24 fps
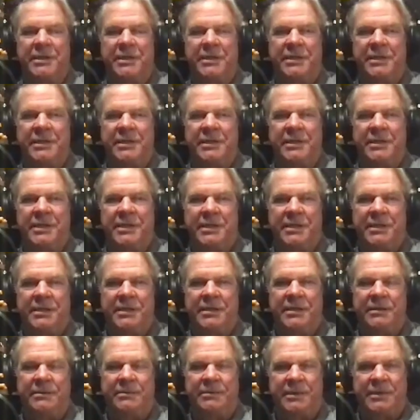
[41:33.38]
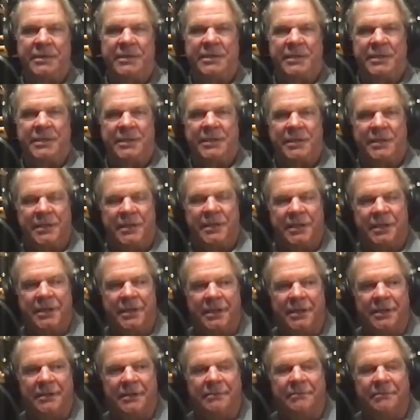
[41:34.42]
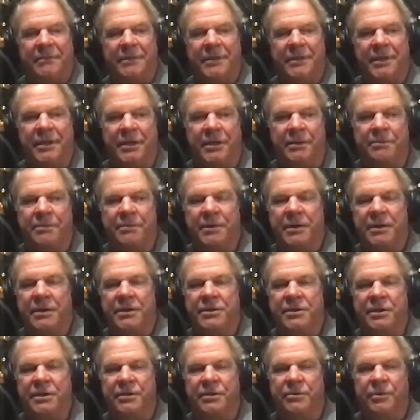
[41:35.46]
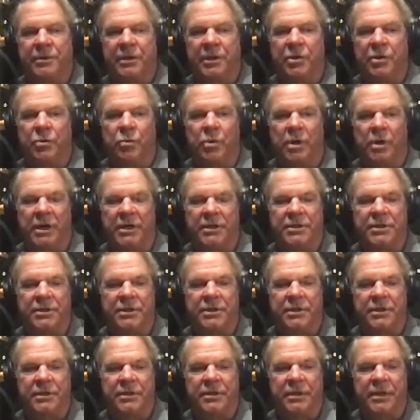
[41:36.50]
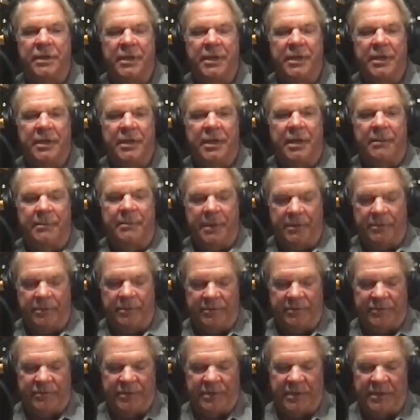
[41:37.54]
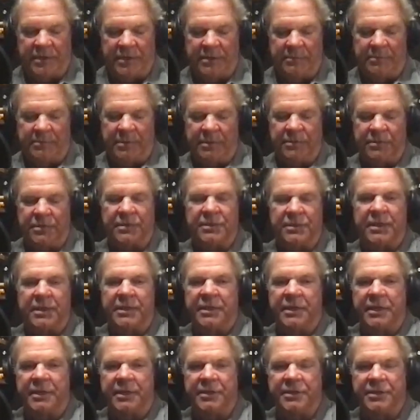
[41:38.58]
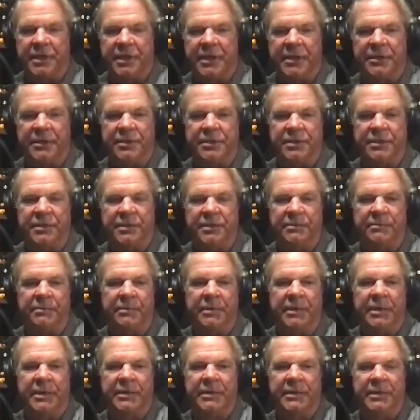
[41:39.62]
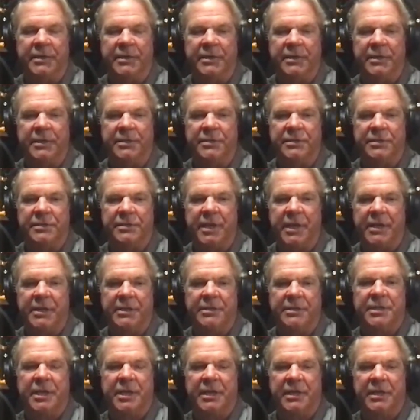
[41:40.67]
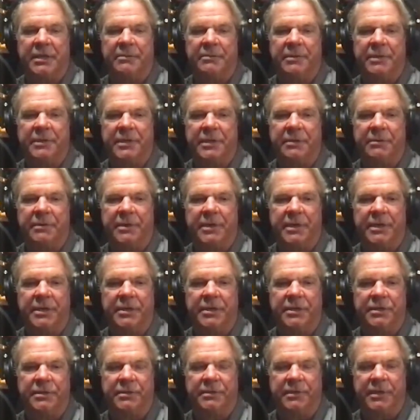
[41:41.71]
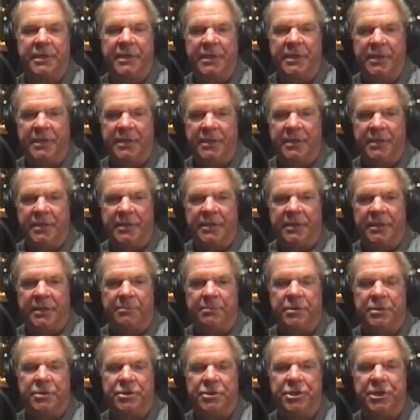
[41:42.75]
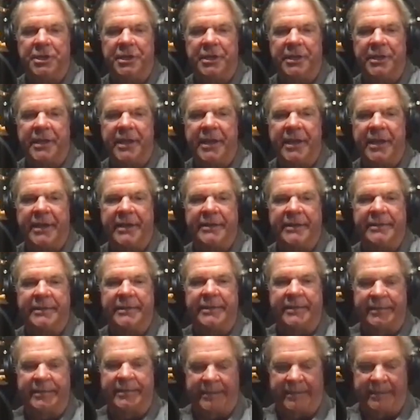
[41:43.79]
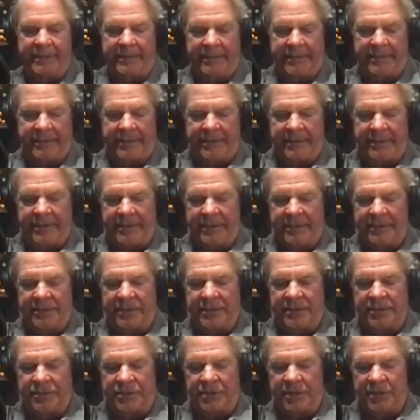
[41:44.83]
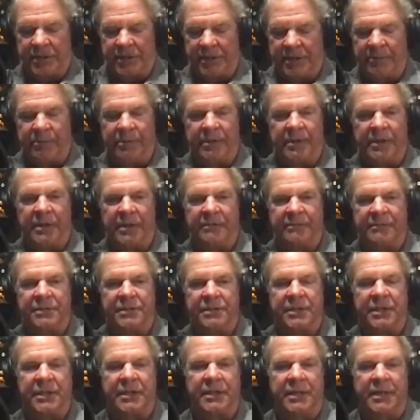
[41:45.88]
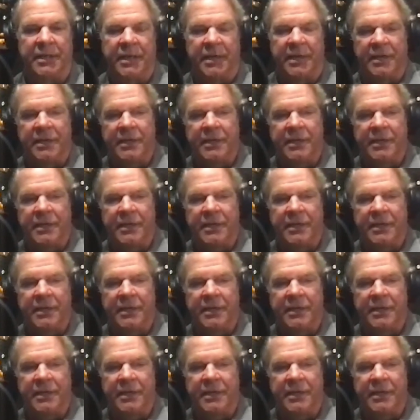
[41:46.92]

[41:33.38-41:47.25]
the kid or what the younger person really wants to do. I mean, we've seen the abuses on the other side too, where it's not exactly what they want to do, and they're pushed into that, and then it gets concerning when all of a sudden,